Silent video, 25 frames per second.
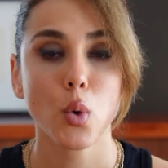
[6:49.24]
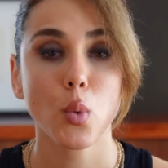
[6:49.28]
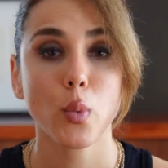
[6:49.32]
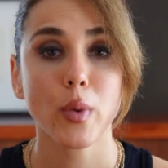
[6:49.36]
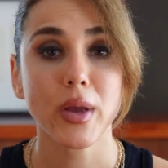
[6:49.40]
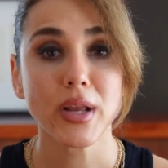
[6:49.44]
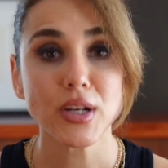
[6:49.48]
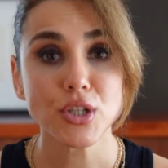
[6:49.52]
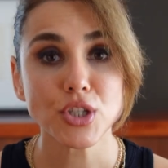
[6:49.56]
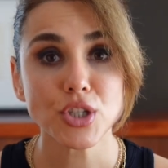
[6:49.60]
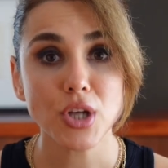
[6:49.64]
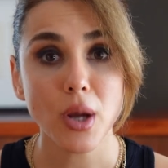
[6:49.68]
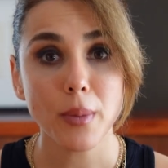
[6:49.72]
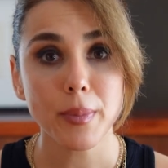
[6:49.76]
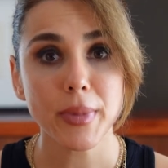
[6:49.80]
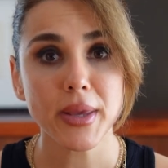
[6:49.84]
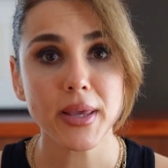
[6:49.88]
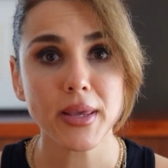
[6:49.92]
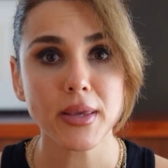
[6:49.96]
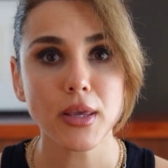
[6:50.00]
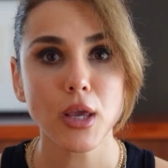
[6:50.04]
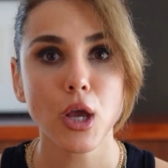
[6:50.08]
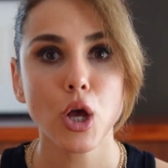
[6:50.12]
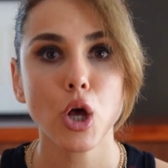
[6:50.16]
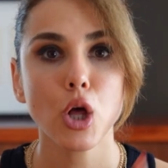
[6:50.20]
when
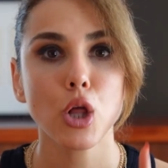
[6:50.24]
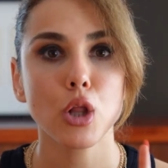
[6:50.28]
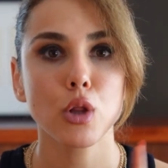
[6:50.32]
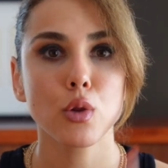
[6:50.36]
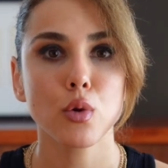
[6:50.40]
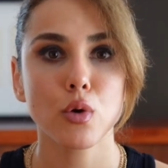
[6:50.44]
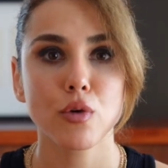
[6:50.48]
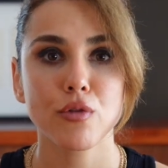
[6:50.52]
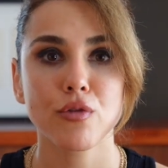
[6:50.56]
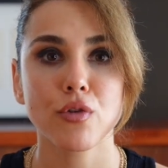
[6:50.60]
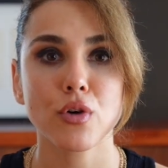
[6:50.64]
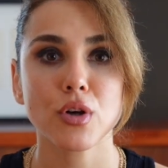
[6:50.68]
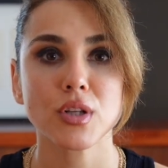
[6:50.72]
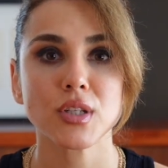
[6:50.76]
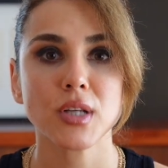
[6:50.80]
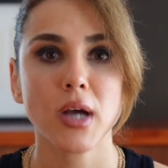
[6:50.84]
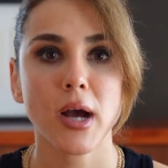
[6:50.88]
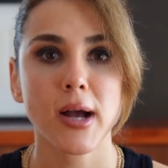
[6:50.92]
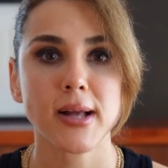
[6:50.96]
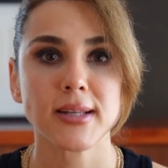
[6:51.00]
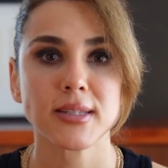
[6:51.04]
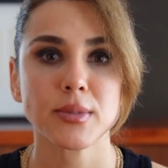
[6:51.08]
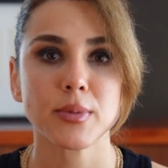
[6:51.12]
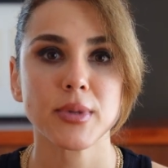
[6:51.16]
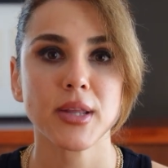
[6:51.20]
shopping, look for
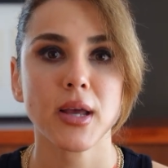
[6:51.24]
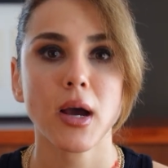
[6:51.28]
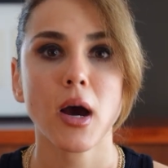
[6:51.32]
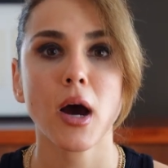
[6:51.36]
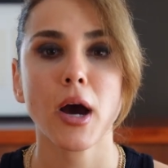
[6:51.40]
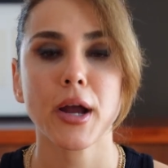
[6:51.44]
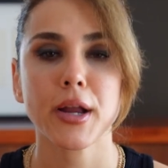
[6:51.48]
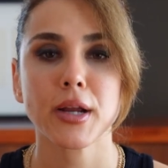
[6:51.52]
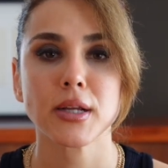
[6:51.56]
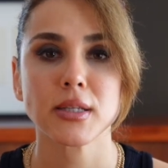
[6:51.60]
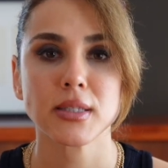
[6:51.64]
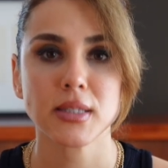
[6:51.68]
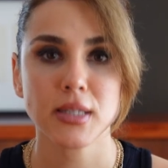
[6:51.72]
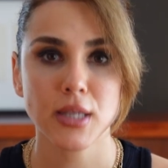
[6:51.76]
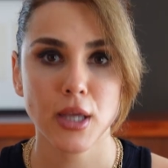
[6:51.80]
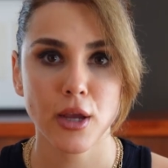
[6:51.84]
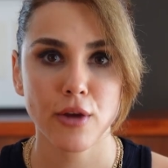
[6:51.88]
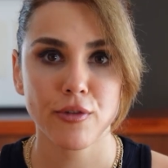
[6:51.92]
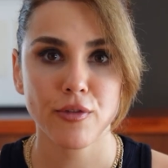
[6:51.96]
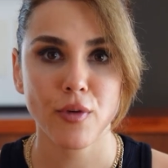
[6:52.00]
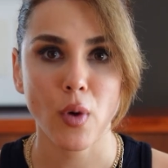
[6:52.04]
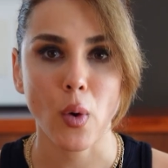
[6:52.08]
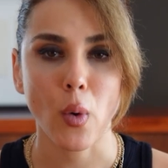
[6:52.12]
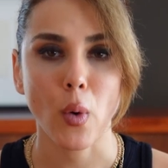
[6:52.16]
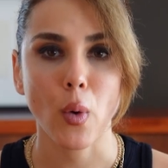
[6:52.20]
tiles with a higher
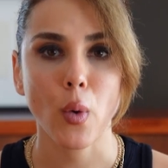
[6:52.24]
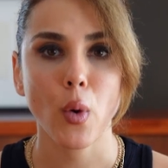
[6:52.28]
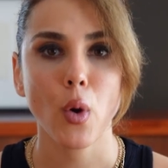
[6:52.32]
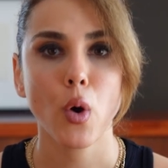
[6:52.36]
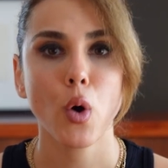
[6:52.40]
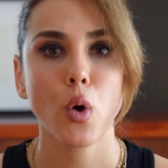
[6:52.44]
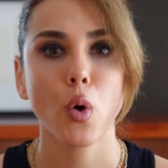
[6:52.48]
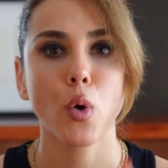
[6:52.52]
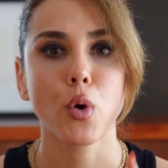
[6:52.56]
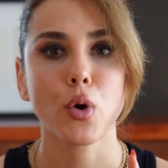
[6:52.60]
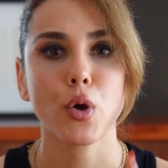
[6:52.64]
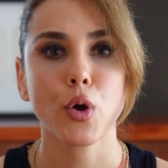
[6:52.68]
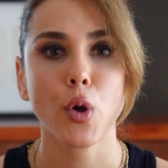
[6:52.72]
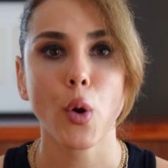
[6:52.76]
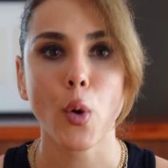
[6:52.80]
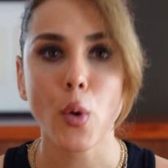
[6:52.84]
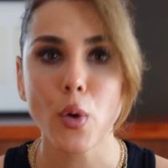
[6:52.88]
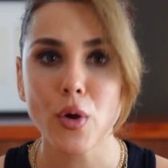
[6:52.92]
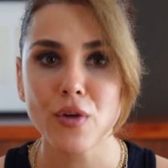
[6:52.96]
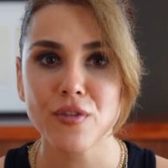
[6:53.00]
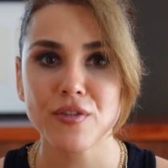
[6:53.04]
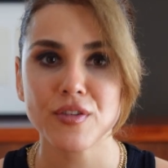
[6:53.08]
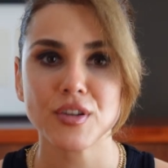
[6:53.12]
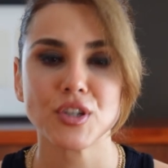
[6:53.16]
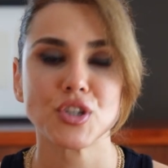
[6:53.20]
CFO or
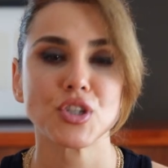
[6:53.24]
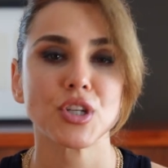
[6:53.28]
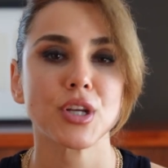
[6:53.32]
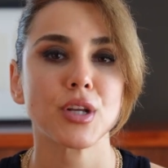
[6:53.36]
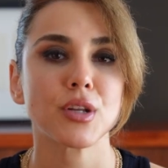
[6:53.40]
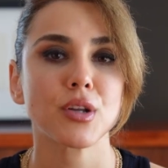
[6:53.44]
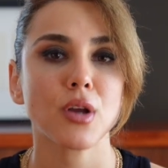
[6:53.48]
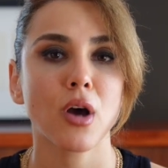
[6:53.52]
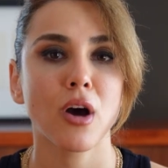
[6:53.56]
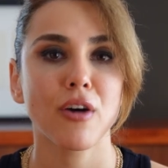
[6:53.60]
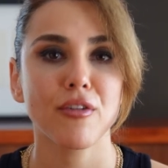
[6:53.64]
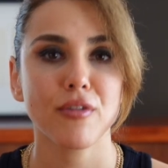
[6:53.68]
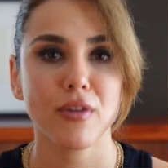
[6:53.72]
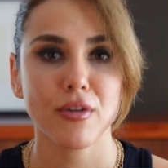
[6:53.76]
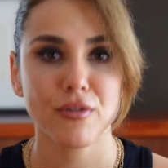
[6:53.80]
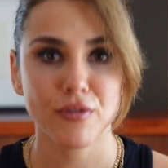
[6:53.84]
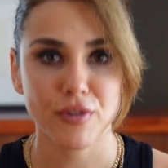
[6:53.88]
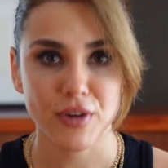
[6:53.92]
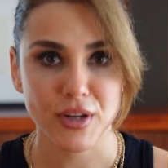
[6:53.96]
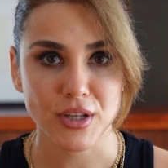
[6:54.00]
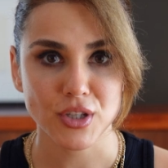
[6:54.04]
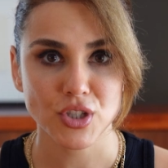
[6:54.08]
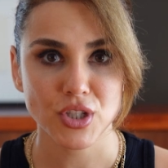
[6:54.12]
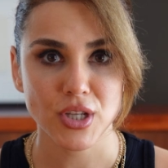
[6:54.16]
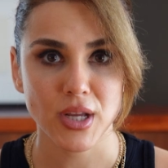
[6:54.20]
coefficient of
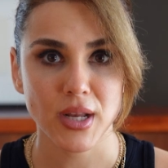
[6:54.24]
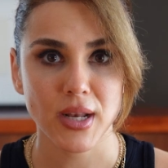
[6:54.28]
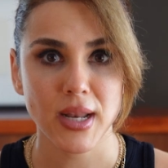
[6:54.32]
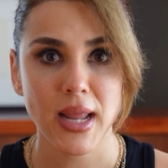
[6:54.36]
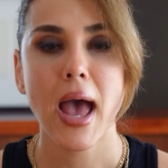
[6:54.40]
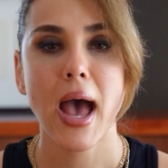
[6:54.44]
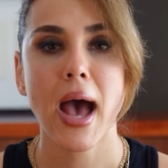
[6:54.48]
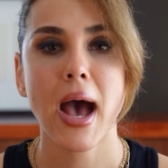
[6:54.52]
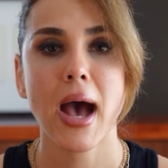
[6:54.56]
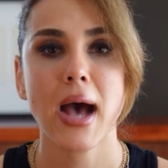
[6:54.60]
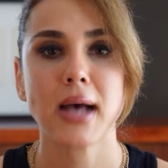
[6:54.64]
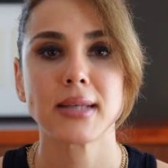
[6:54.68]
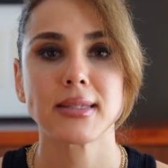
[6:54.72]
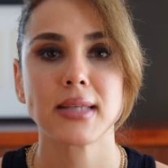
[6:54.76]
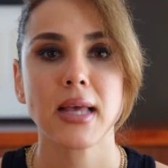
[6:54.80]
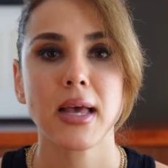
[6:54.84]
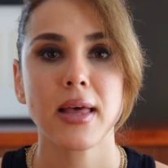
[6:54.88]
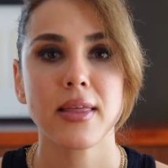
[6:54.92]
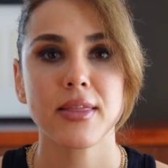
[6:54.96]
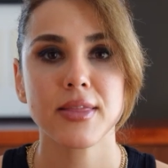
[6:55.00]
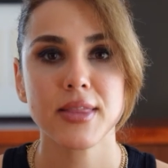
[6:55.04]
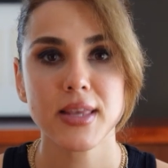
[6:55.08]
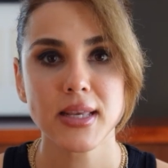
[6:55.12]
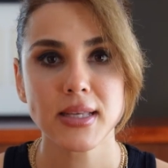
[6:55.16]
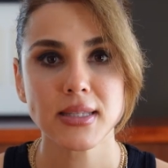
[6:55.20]
friction, as
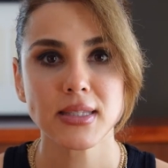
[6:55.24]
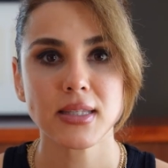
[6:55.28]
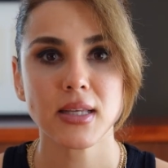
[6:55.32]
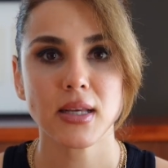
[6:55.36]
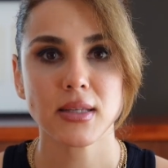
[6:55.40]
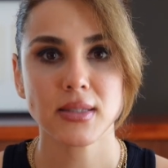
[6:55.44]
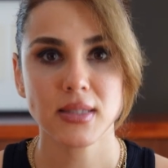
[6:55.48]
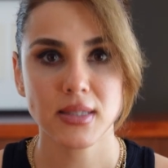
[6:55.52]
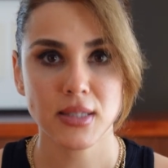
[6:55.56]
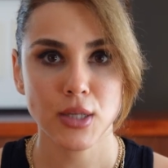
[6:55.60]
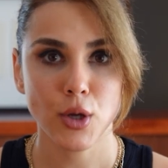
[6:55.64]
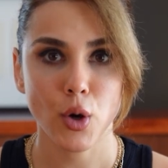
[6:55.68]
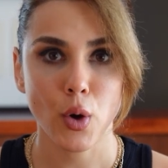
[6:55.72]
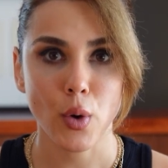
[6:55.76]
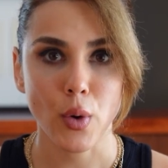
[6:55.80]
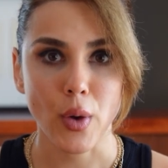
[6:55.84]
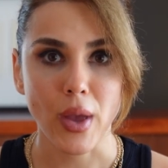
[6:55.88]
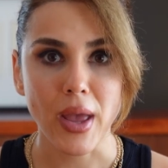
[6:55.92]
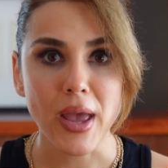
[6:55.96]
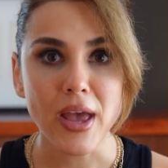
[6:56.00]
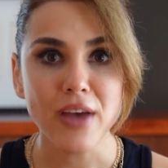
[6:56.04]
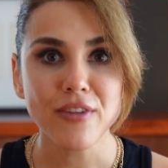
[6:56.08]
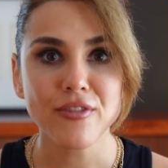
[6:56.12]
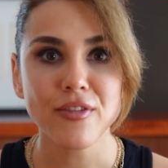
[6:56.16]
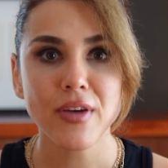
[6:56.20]
this
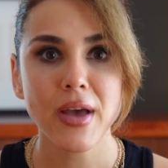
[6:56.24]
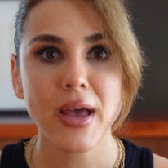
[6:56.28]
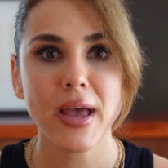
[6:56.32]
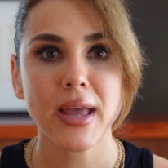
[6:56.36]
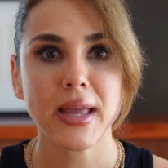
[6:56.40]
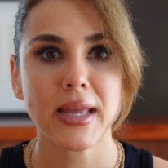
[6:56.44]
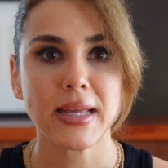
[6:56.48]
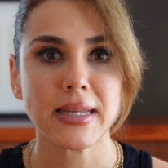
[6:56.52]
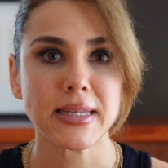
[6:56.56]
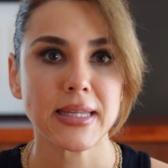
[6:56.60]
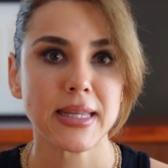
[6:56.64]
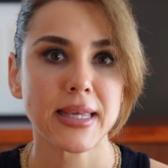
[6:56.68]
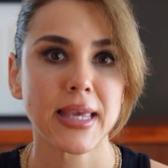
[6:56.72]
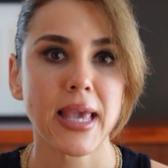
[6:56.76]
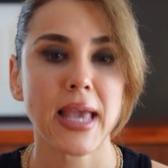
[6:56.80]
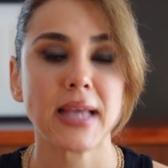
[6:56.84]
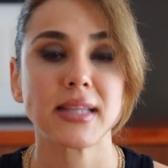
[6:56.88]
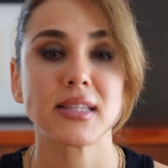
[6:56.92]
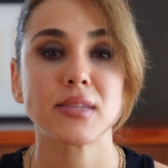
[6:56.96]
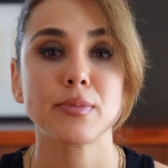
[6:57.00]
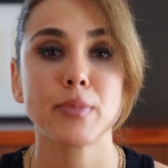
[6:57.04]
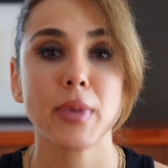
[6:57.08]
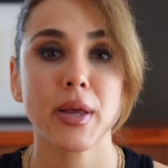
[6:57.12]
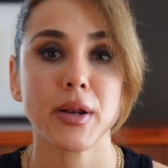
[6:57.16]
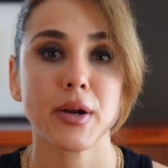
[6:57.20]
COF
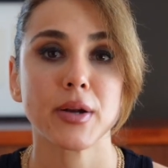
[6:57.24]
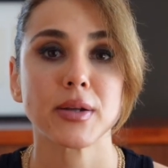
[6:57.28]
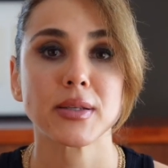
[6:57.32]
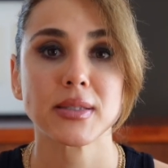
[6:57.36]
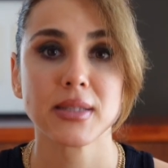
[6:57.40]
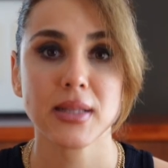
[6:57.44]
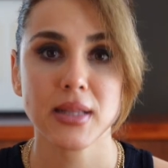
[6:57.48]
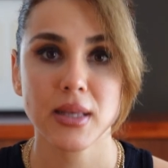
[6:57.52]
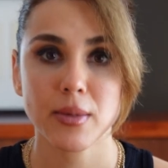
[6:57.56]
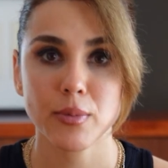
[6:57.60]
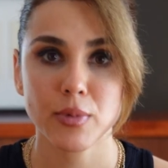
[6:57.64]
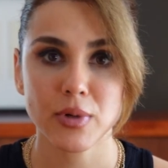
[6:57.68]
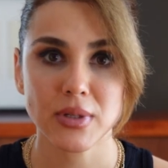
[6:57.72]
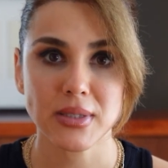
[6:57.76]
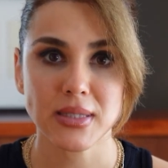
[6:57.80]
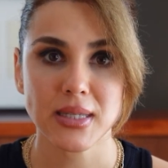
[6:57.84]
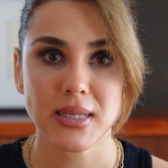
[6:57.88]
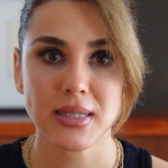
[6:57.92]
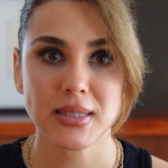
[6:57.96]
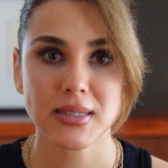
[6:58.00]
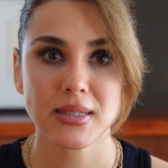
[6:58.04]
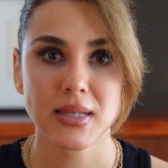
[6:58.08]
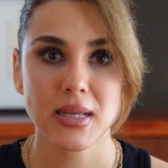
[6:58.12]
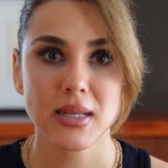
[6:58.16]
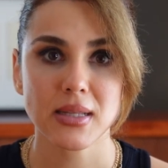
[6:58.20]
indicates better slip
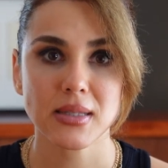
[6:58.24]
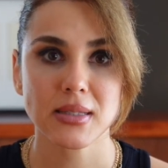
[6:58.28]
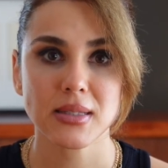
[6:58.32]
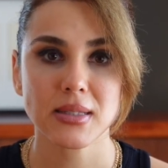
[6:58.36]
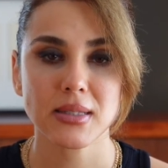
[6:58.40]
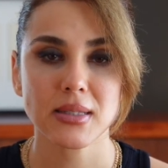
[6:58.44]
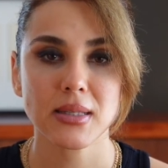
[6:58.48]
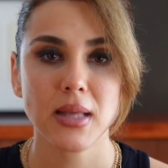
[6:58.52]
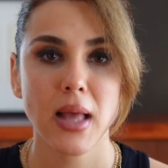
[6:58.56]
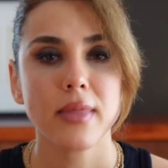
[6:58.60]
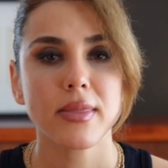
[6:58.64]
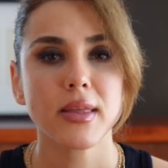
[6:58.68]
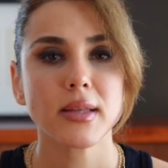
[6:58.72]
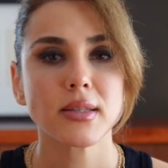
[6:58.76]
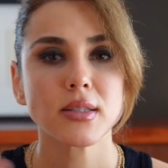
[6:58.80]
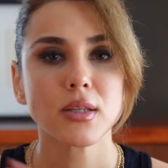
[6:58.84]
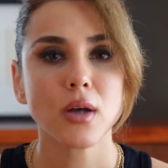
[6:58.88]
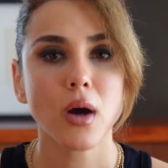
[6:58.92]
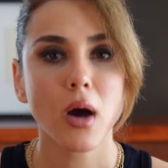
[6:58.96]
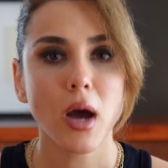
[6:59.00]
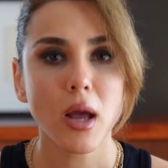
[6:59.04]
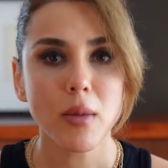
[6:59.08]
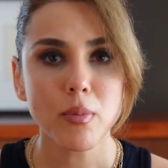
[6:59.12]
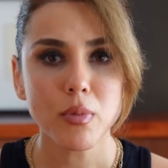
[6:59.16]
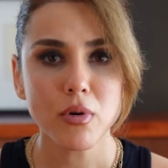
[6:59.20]
resistance. The
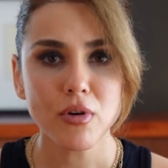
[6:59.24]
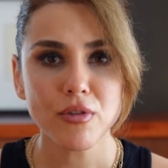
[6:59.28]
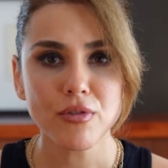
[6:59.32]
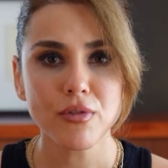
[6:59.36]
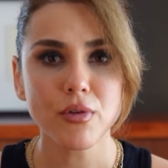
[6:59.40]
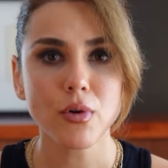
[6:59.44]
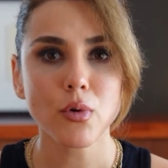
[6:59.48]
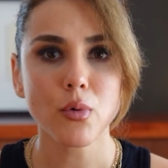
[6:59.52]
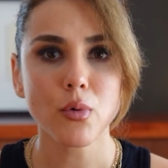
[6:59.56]
type of